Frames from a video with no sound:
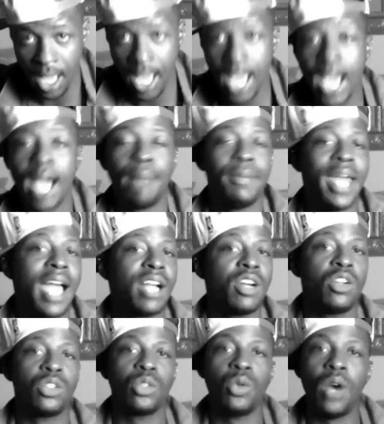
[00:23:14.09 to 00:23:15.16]
I'm not
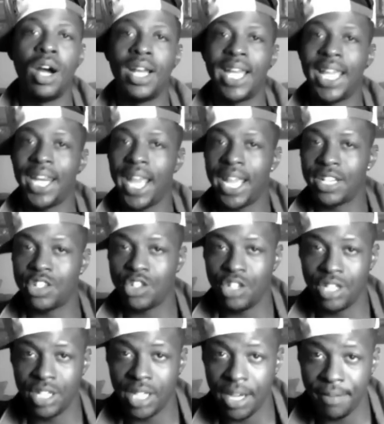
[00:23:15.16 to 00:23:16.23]
gonna do all that extra
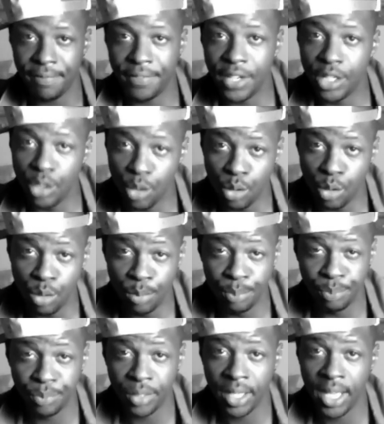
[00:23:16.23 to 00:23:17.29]
shit for you.
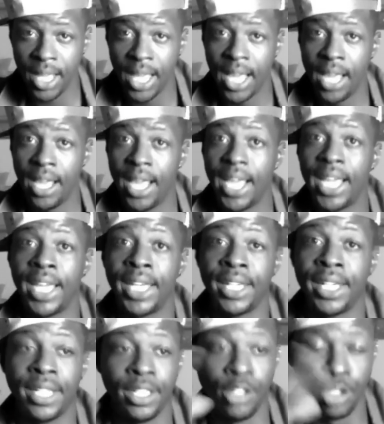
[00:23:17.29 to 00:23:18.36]

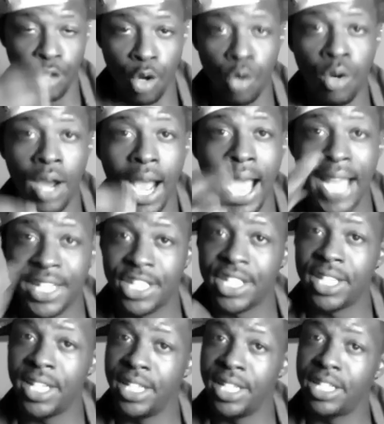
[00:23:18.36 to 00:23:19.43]
And, you know, I
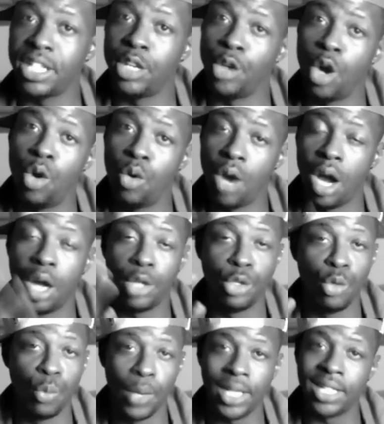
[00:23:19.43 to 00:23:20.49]
just need to know, are
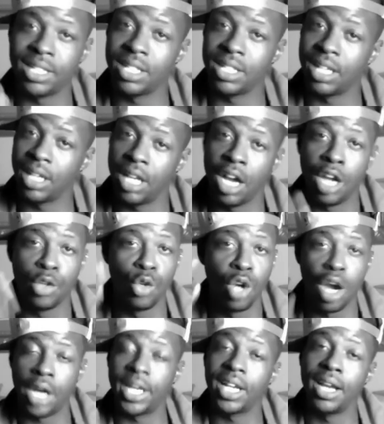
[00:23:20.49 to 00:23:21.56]
you
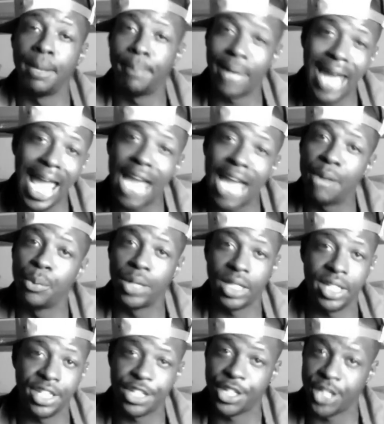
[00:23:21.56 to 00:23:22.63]
going to comply with
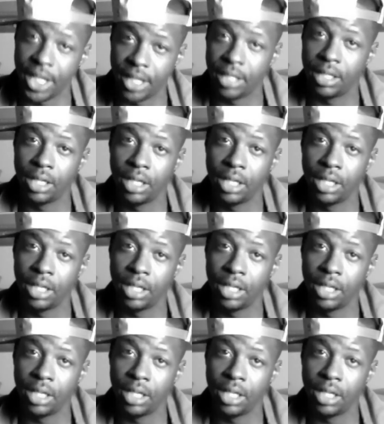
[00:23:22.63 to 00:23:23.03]
this shit?